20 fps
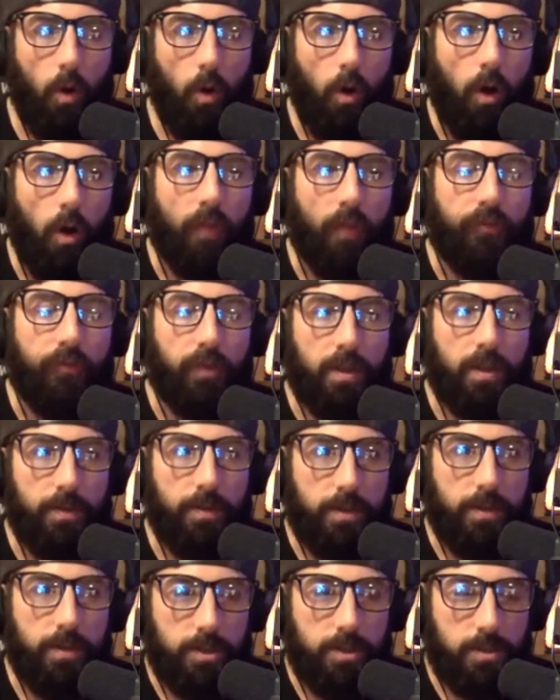offering
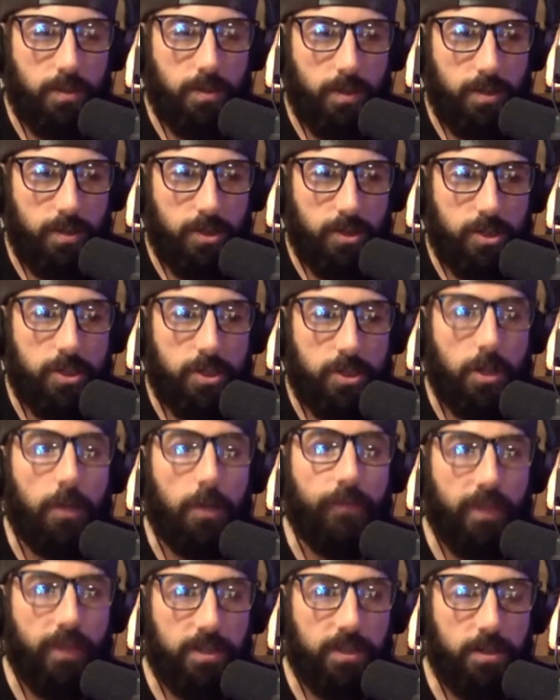this
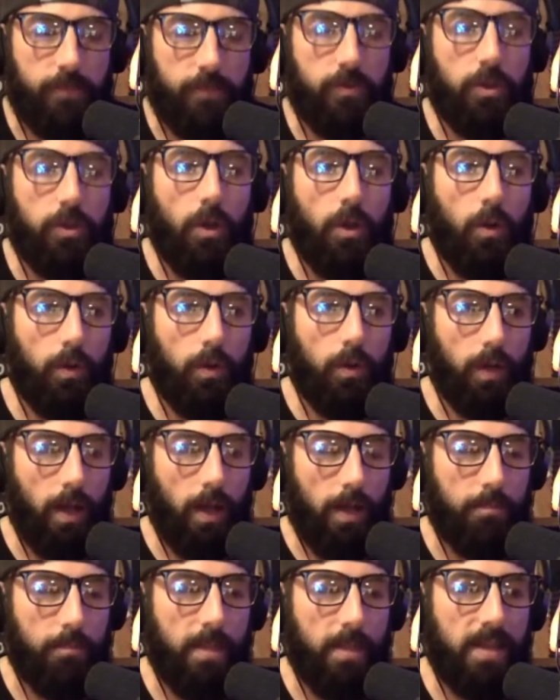service of yoga
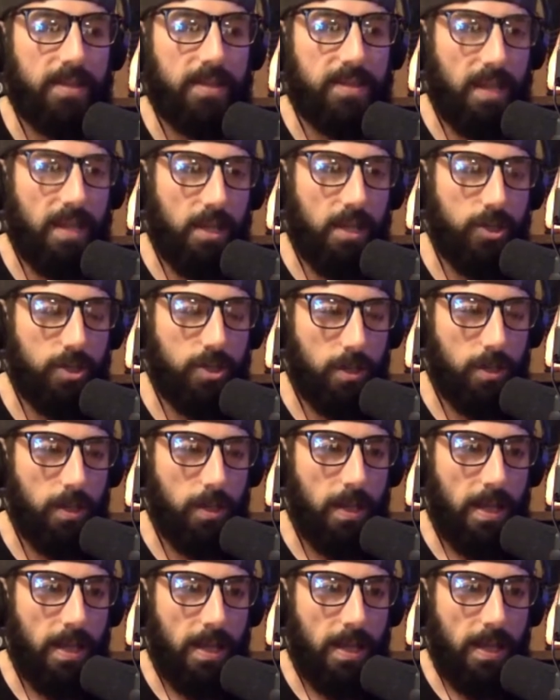and meditation,
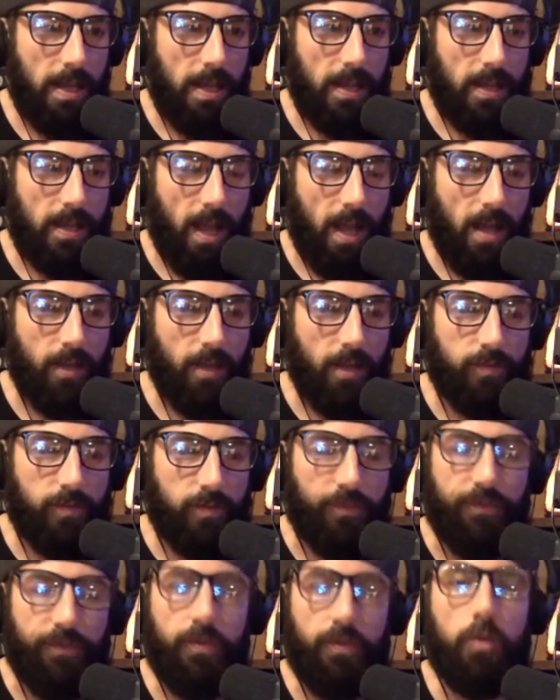it kind of
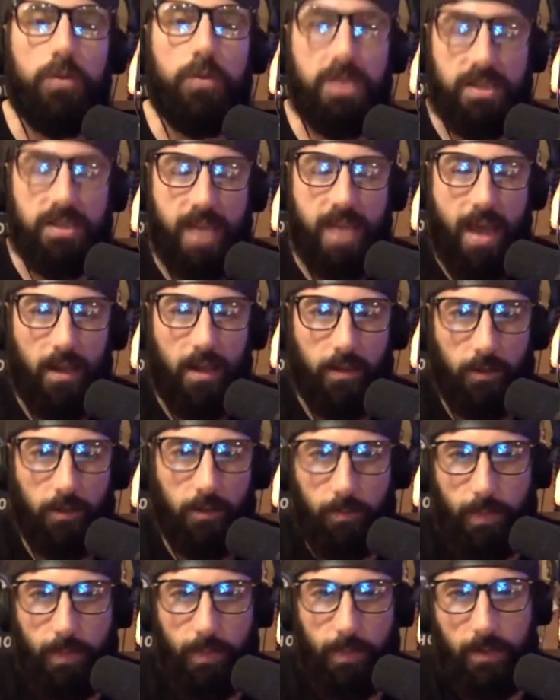diffuses that a
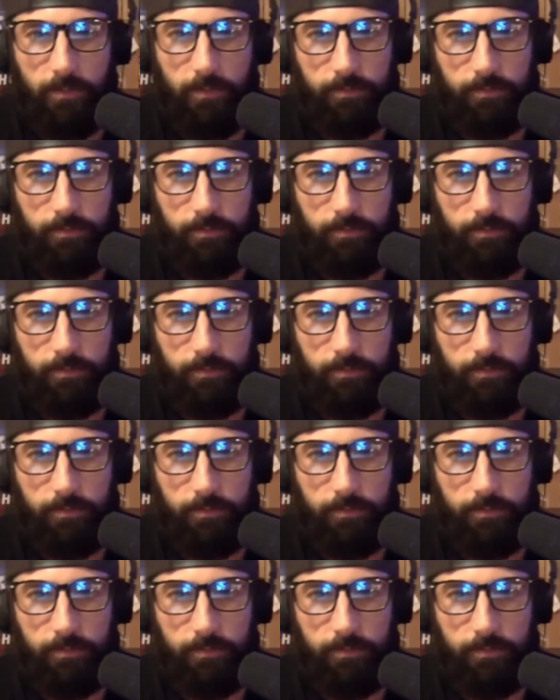little bit.